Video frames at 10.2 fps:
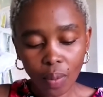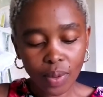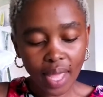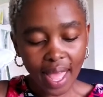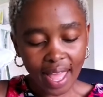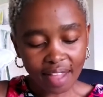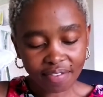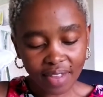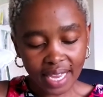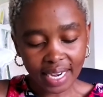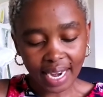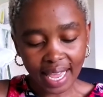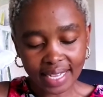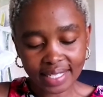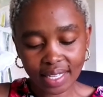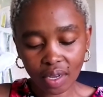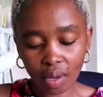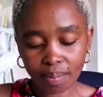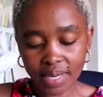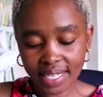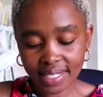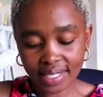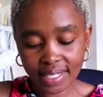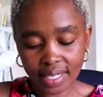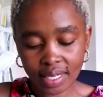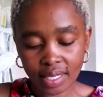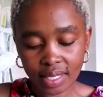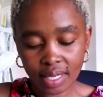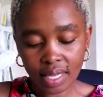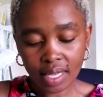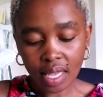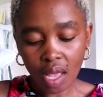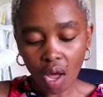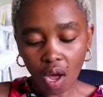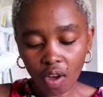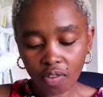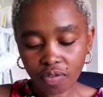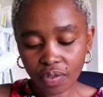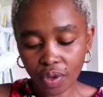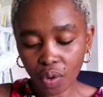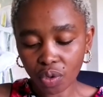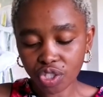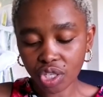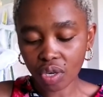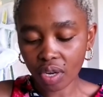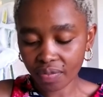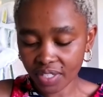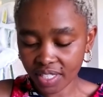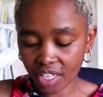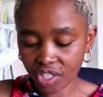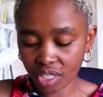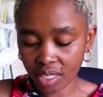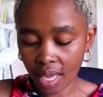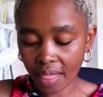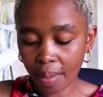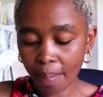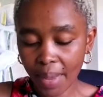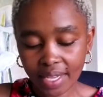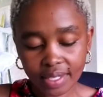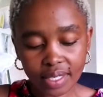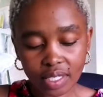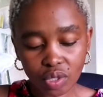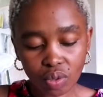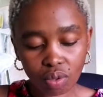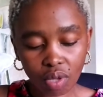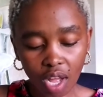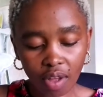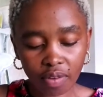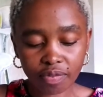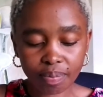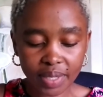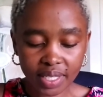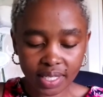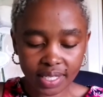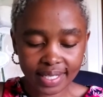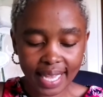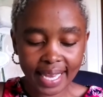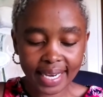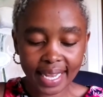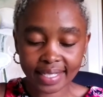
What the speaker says: We have analyzed the complexity of the coaching conversation, the basic tool of business and